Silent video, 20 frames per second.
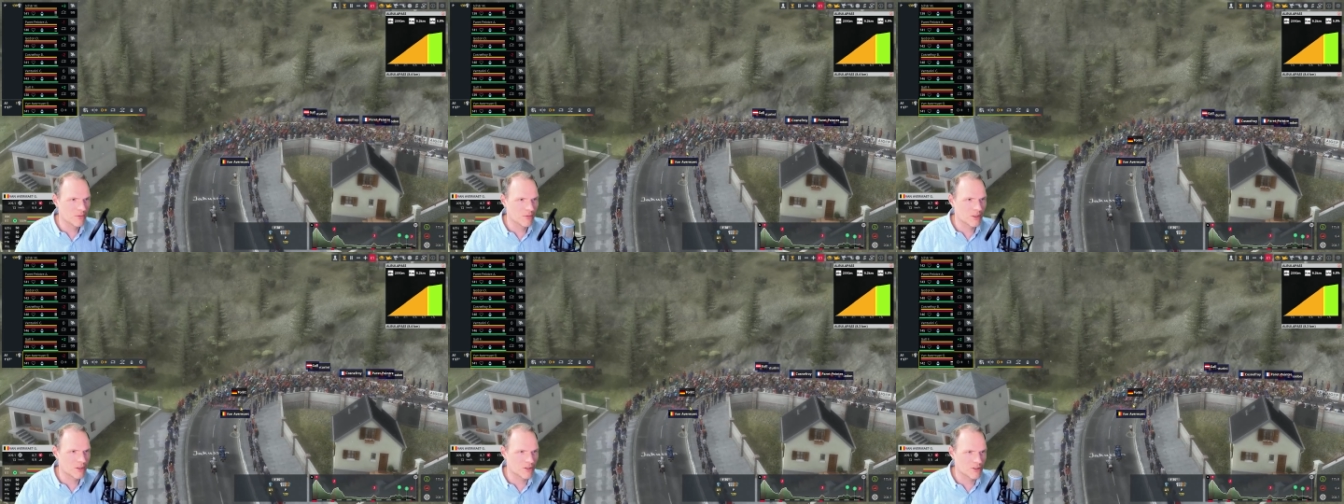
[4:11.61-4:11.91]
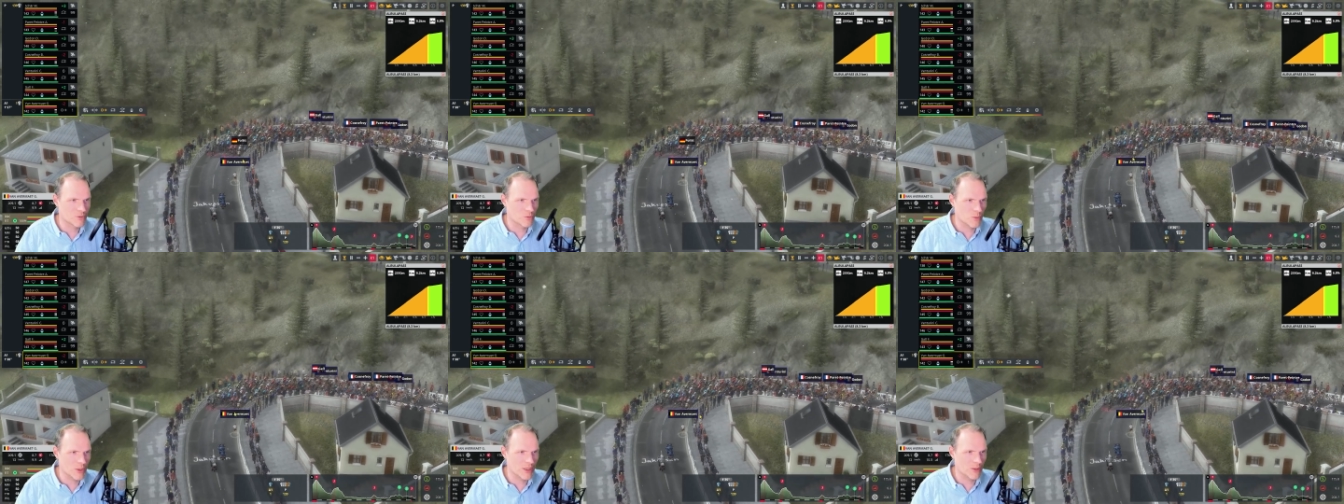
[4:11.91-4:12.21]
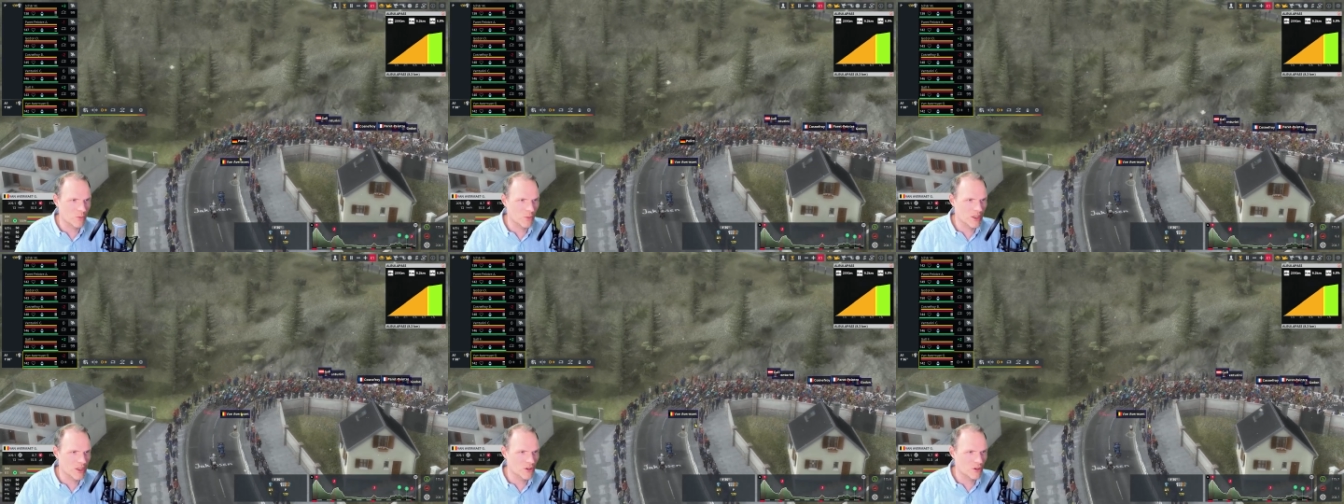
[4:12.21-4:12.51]
Because
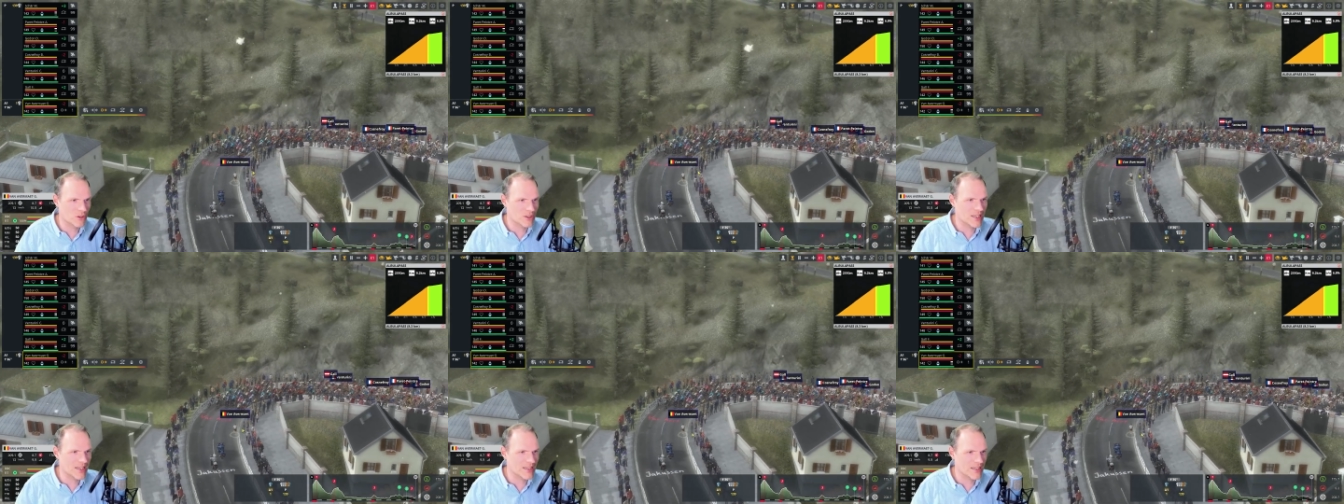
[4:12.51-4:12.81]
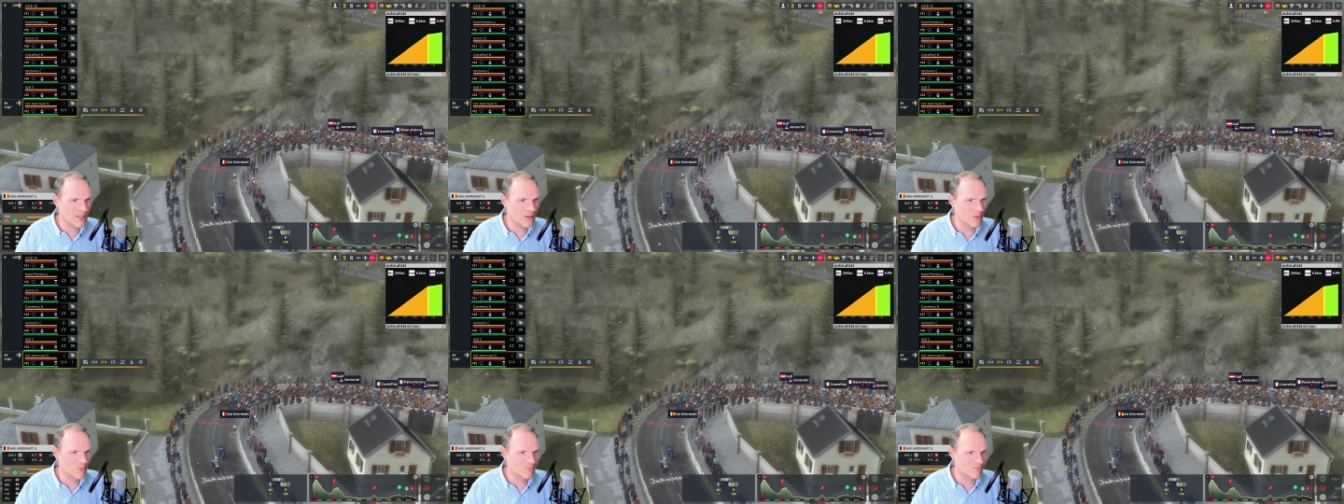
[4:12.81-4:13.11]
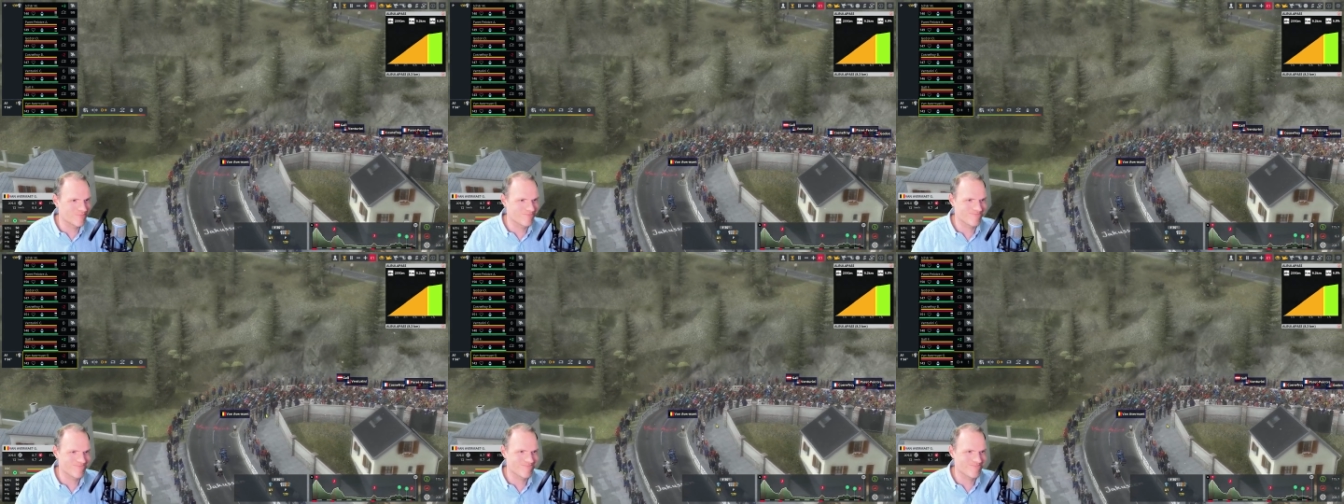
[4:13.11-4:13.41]
we are not getting...
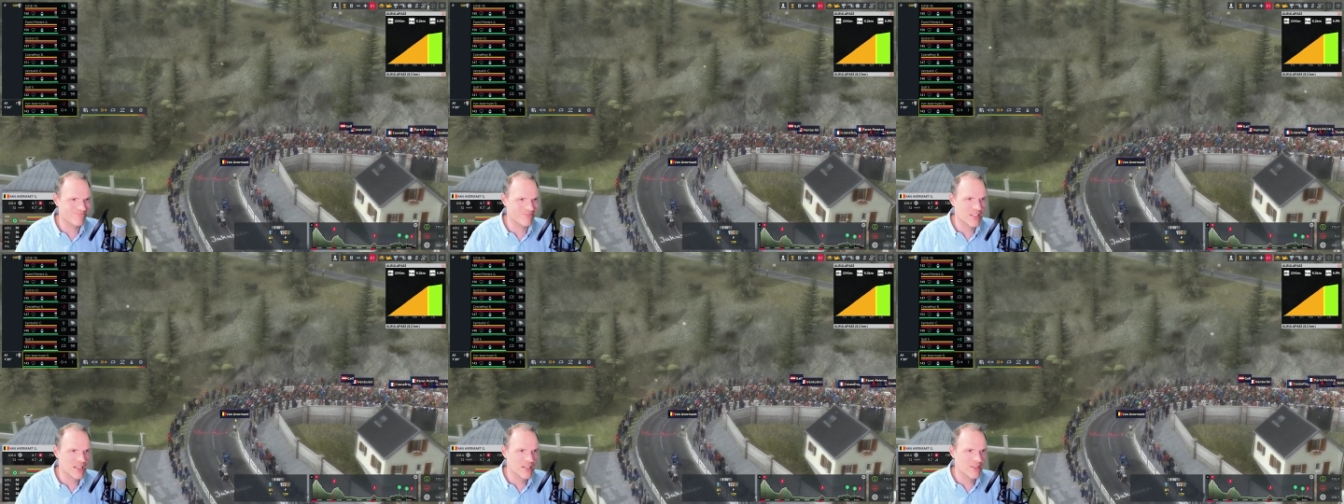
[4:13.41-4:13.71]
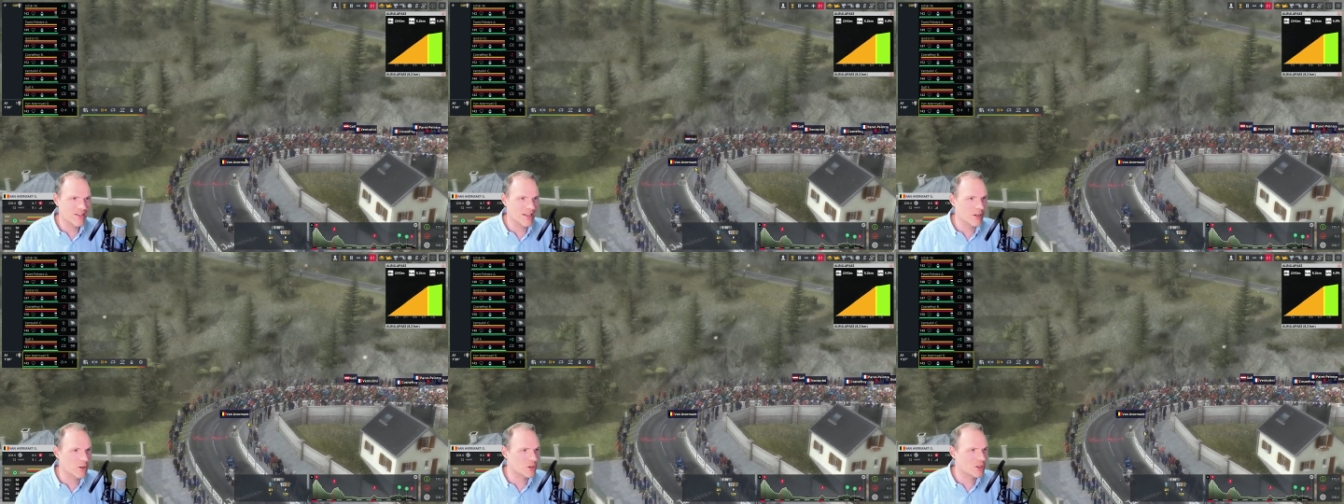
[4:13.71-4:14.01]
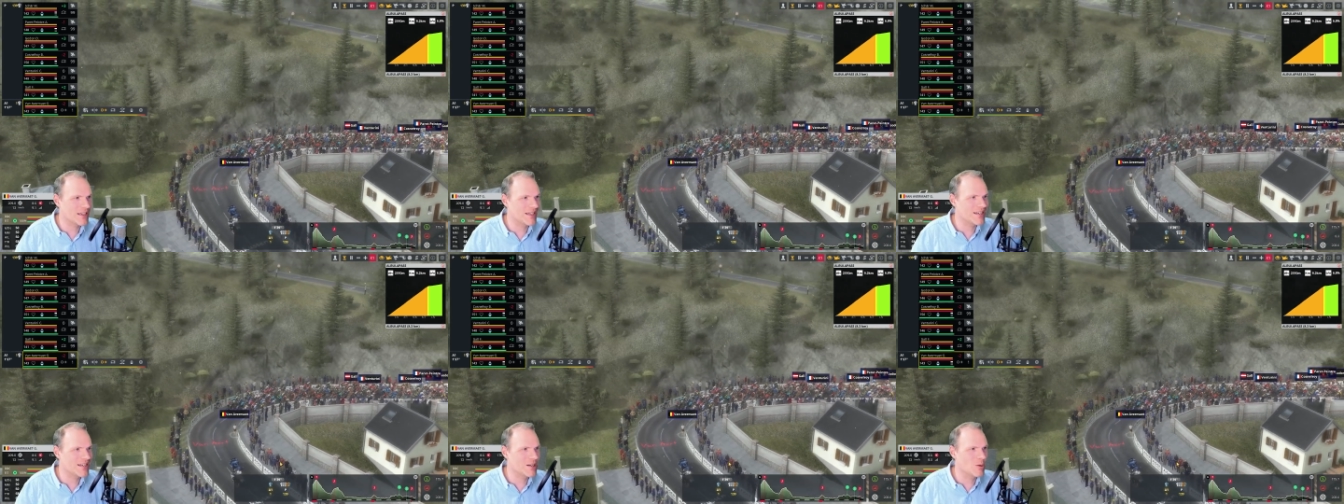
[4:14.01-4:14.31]
They're
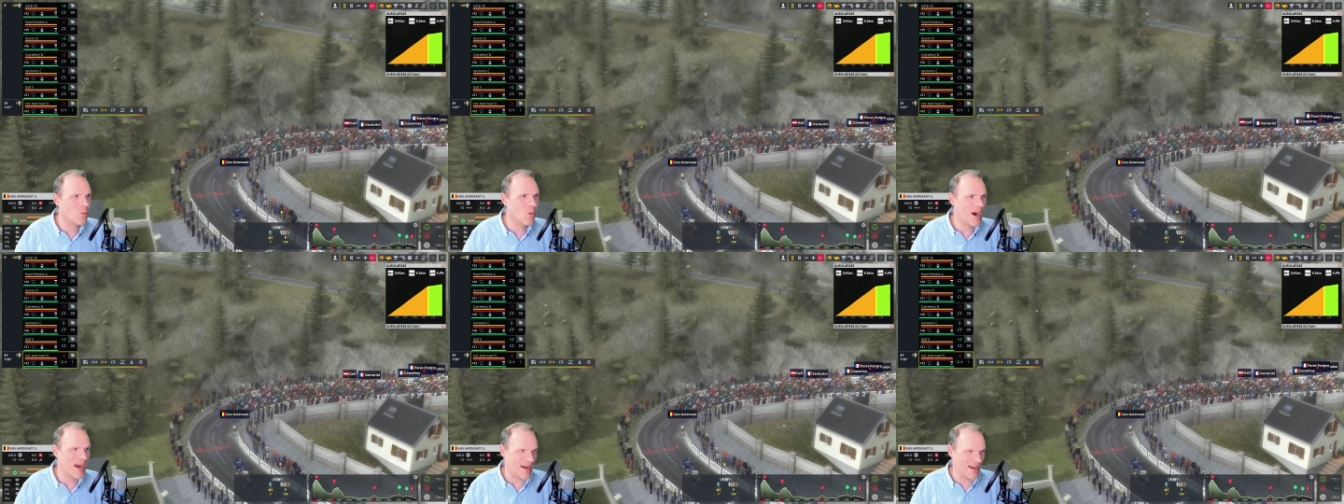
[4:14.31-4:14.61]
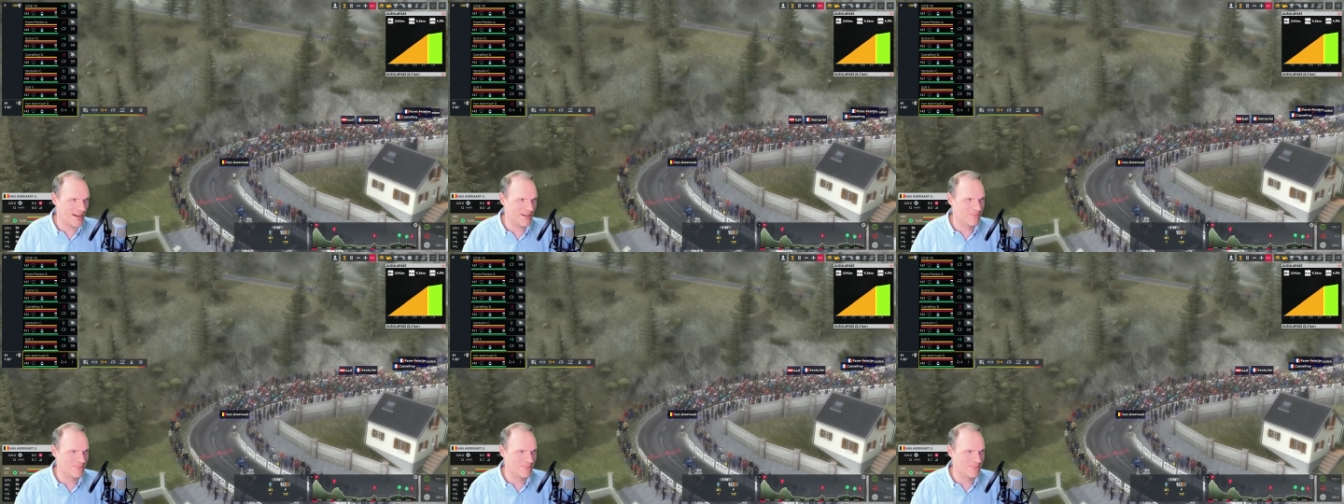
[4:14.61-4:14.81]
not getting away.